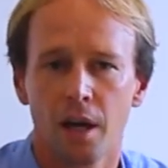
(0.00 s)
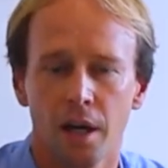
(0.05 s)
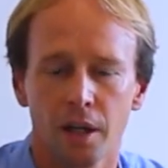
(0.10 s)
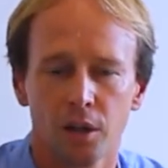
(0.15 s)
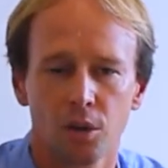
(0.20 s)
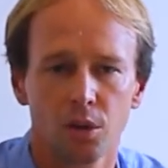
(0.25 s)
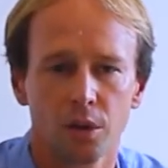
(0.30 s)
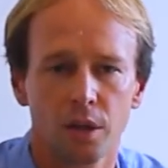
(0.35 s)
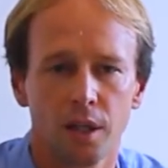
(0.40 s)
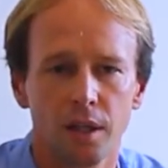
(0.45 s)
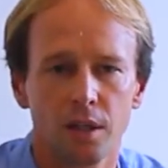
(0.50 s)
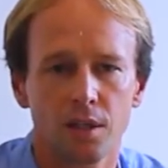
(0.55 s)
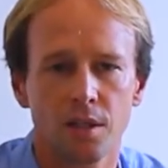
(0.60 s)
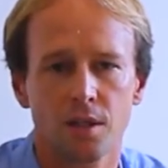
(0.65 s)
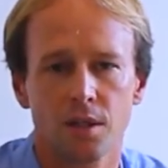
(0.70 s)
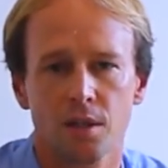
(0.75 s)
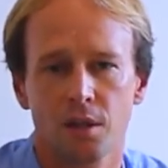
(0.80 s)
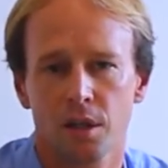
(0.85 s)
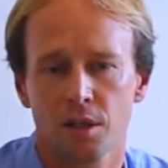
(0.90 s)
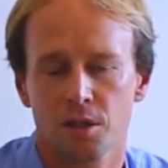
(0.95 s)
A good
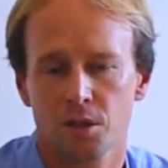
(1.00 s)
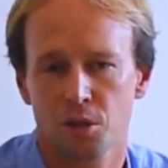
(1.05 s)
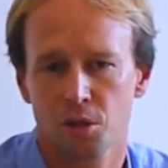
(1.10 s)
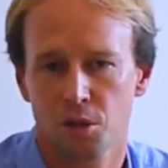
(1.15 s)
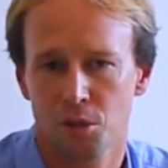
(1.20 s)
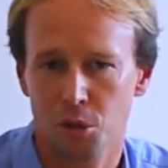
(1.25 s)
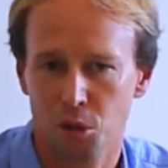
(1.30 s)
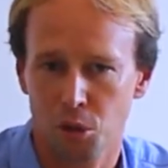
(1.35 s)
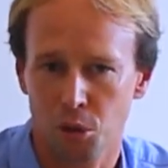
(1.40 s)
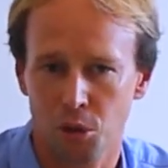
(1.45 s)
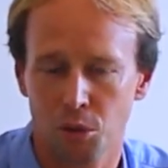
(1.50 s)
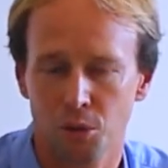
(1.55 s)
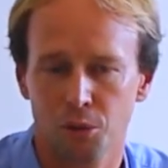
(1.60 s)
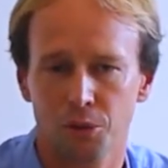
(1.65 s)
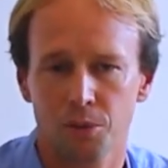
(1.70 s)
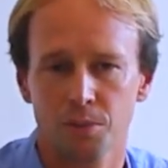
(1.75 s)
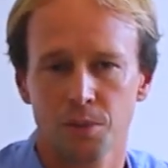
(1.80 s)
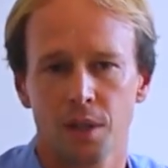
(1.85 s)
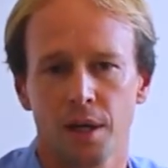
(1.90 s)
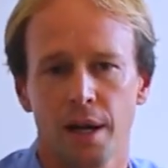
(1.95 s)
exercise to do
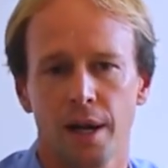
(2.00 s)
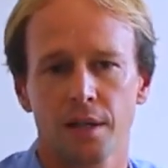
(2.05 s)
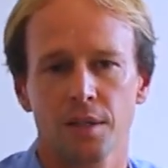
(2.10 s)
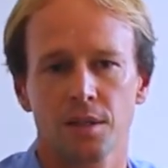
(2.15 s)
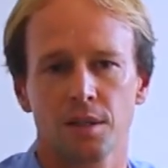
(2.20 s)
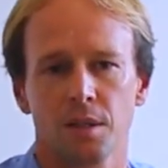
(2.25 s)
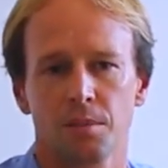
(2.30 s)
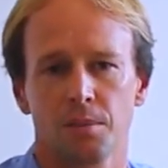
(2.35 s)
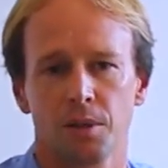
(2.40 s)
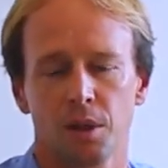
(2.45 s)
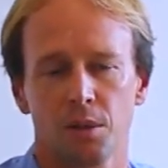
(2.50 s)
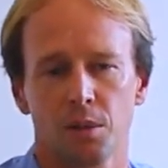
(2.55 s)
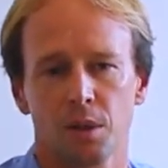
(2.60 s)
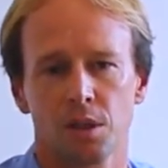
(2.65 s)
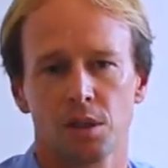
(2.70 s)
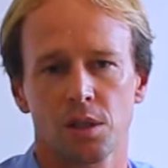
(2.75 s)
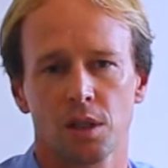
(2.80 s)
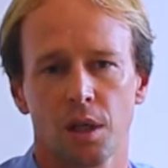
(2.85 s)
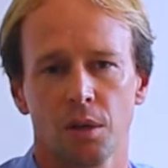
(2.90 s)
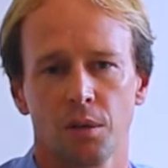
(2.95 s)
from today's tip that I want
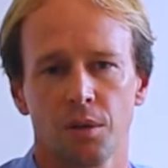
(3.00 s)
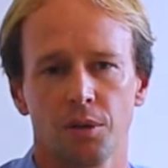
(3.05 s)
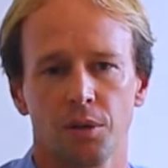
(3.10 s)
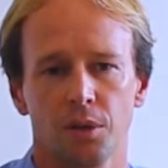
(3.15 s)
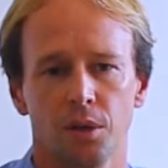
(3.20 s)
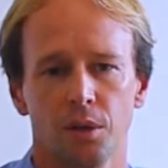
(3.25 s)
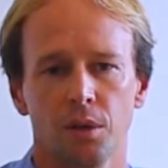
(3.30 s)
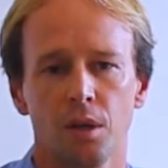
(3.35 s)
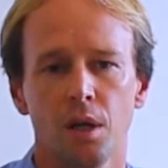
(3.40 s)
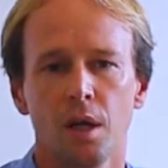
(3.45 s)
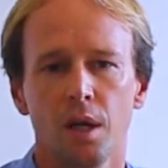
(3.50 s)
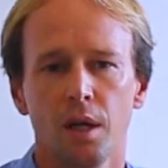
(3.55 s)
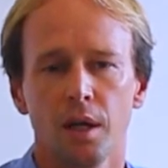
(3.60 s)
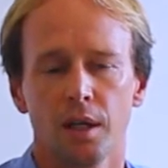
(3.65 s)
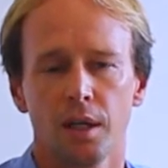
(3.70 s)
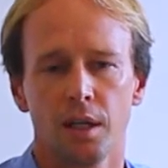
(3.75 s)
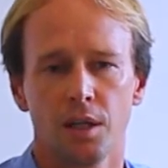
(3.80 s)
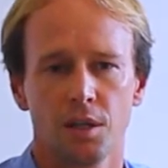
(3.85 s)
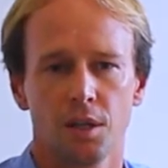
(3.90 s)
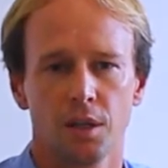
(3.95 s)
to share with you
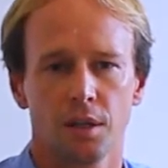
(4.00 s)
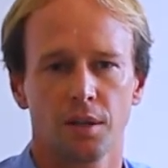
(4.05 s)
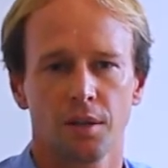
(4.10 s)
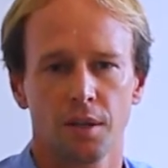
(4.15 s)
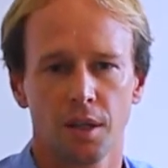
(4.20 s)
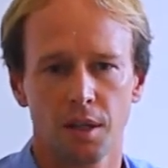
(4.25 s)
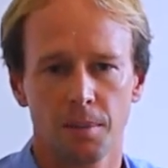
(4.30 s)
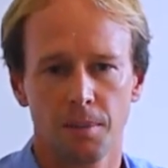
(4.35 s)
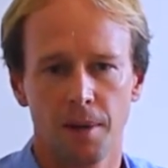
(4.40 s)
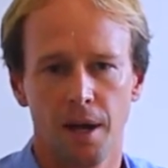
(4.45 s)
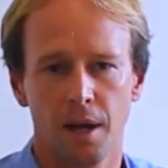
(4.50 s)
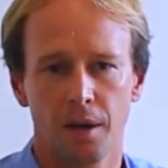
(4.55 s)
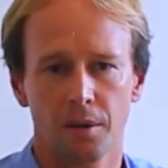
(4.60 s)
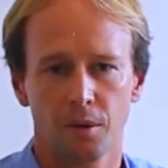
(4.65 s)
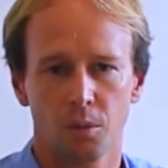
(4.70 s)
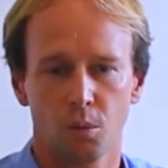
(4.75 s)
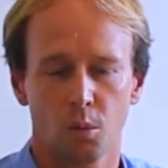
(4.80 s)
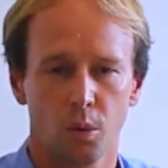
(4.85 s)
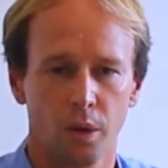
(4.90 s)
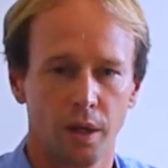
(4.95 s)
is you can think
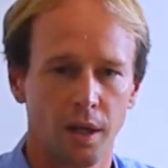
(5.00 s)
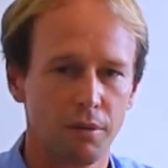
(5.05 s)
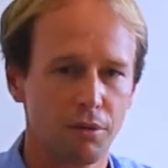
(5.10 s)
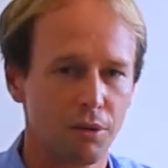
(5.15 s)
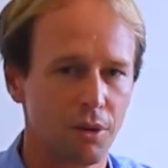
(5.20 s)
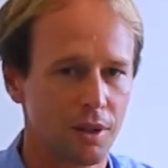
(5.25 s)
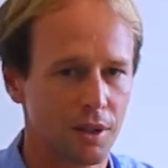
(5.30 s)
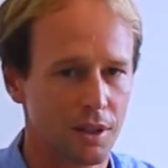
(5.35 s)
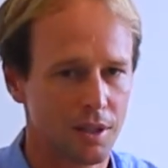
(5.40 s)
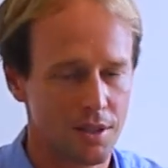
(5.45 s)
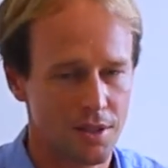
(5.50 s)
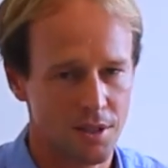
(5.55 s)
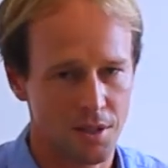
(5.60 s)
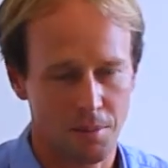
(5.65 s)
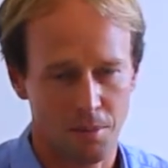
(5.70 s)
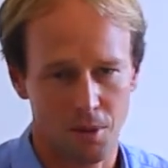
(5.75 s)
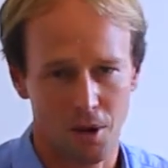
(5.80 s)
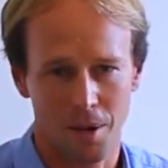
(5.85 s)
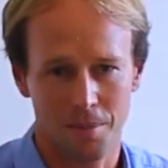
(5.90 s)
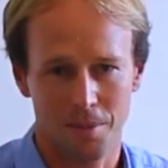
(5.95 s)
about whatever it is
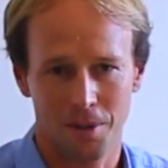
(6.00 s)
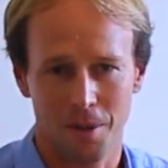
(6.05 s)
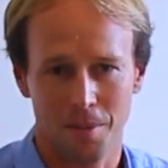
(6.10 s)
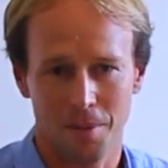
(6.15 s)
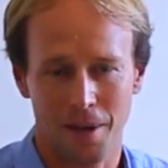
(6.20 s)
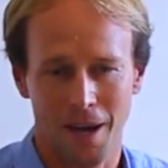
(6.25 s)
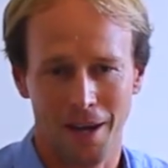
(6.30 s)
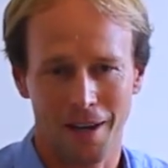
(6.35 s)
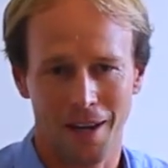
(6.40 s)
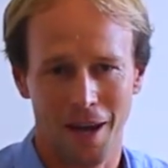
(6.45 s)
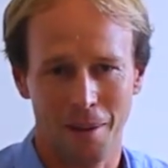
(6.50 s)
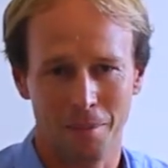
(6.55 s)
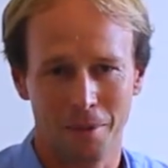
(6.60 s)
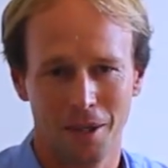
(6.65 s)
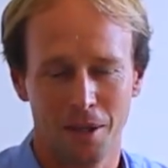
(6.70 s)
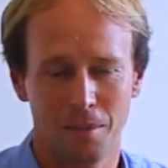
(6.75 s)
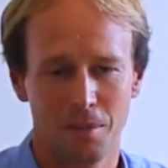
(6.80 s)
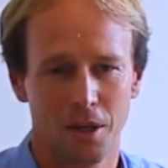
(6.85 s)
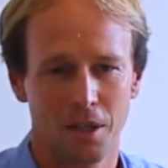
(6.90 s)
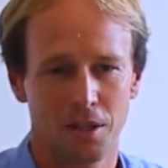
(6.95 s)
that might be a bad
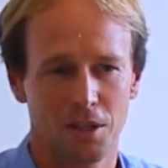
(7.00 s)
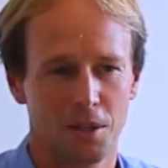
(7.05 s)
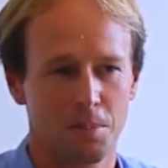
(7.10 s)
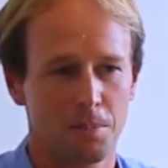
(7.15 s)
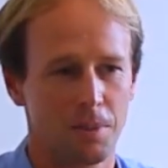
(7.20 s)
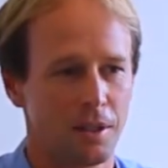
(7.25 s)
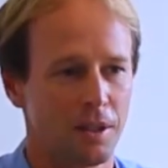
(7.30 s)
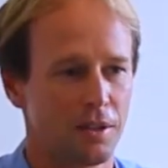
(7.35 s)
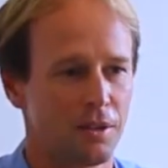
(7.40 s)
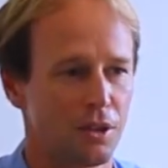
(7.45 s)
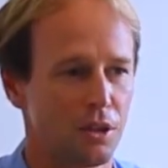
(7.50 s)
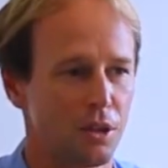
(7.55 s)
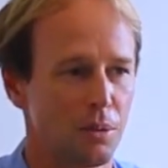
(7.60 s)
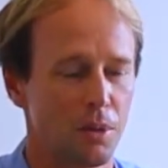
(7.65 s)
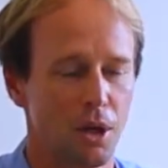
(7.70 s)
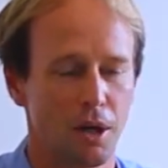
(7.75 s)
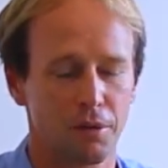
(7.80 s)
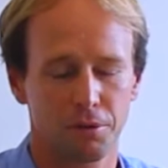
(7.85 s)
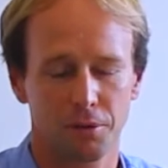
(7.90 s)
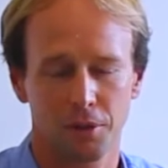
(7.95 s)
habit. It might just be that you
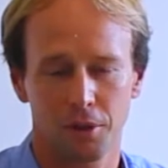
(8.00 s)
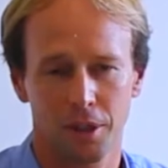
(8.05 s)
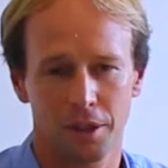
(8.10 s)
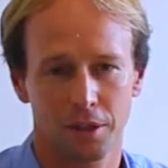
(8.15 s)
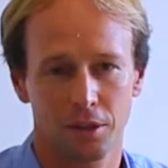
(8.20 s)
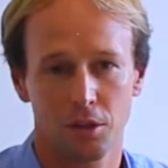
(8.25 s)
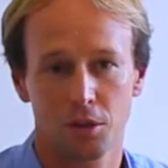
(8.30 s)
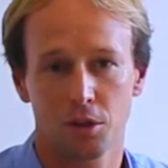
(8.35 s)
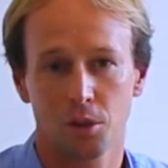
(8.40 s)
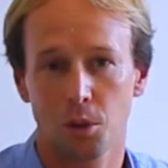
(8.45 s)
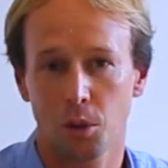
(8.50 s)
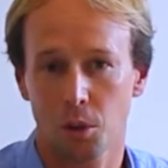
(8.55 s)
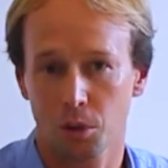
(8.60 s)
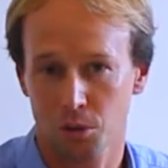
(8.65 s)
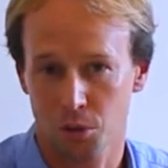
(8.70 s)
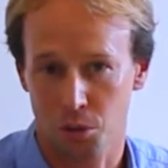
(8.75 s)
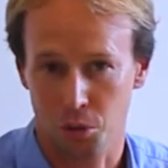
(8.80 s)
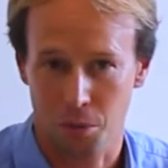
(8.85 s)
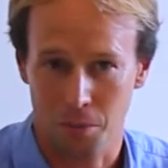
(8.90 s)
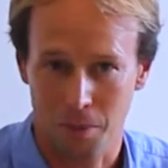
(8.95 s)
might feel like you talk
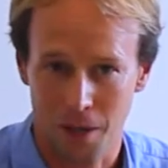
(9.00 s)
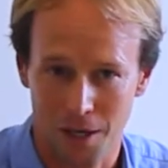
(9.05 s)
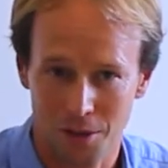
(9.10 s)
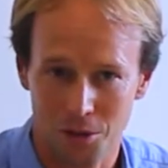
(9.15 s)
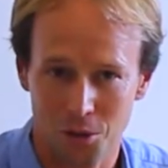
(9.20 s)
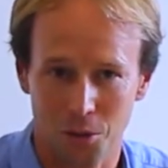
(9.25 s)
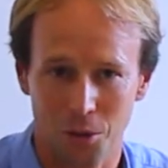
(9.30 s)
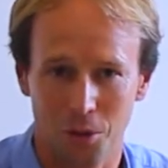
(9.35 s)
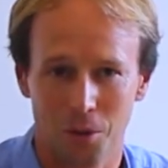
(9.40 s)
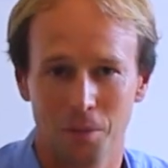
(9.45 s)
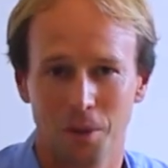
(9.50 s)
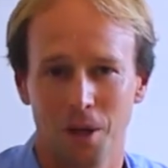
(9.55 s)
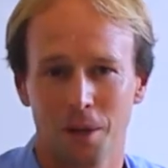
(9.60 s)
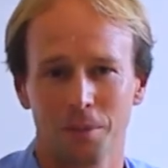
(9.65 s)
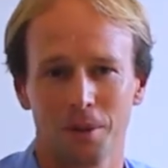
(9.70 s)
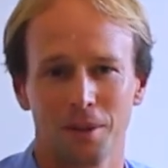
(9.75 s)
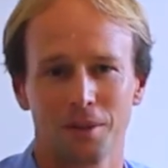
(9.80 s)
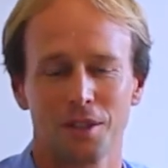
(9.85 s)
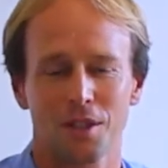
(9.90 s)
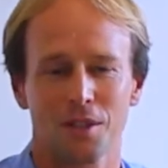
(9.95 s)
too much, or it
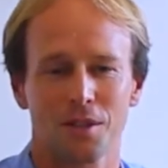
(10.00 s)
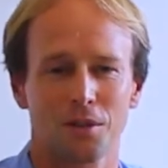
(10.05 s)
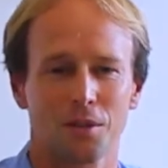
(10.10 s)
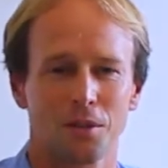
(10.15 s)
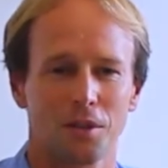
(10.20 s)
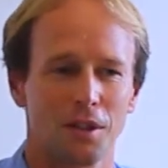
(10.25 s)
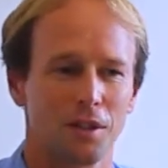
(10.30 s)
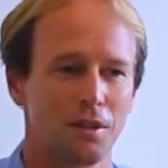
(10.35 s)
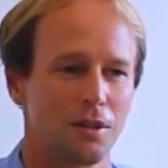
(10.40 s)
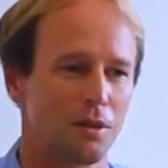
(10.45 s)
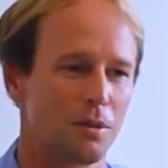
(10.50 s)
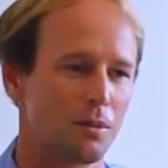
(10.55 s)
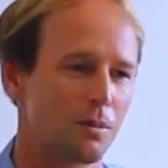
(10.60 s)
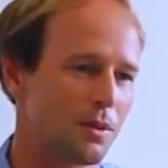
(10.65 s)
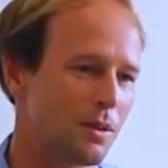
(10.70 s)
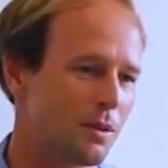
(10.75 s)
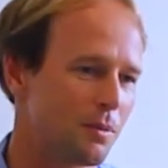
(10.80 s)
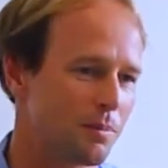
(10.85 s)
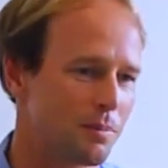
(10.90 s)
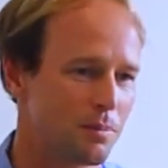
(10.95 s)
might be just that
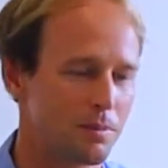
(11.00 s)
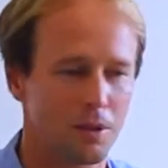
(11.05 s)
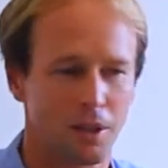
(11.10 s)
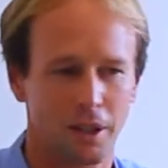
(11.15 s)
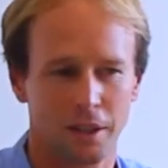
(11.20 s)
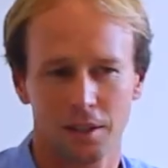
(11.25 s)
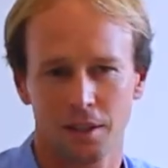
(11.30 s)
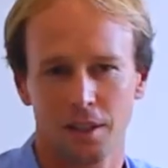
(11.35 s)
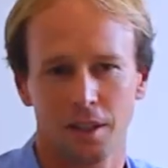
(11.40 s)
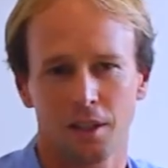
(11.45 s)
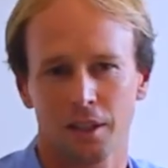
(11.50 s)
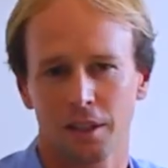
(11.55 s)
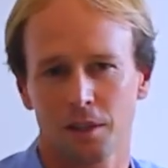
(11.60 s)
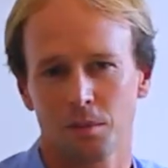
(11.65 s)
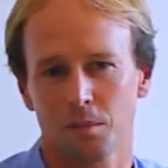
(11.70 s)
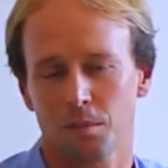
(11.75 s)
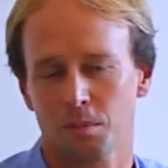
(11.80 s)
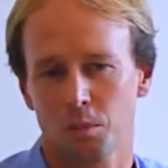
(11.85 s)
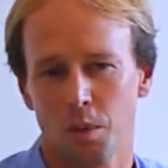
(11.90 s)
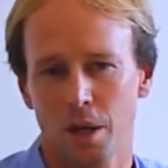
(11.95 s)
you're
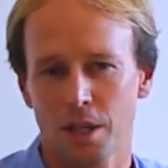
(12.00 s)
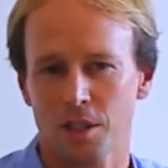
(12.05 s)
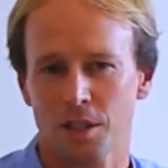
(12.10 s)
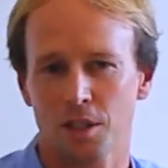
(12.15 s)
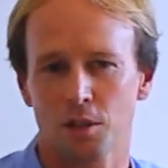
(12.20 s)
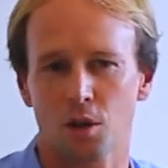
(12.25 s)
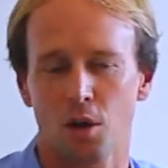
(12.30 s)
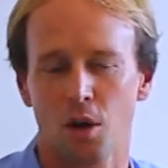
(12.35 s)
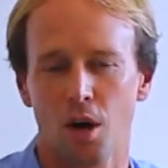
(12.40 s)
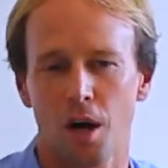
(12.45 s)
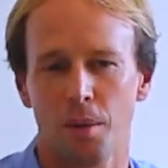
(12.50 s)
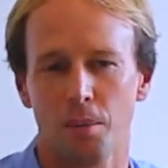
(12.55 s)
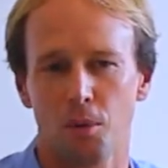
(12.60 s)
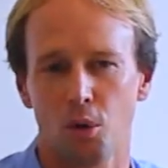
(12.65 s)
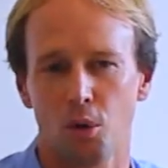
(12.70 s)
like wasting time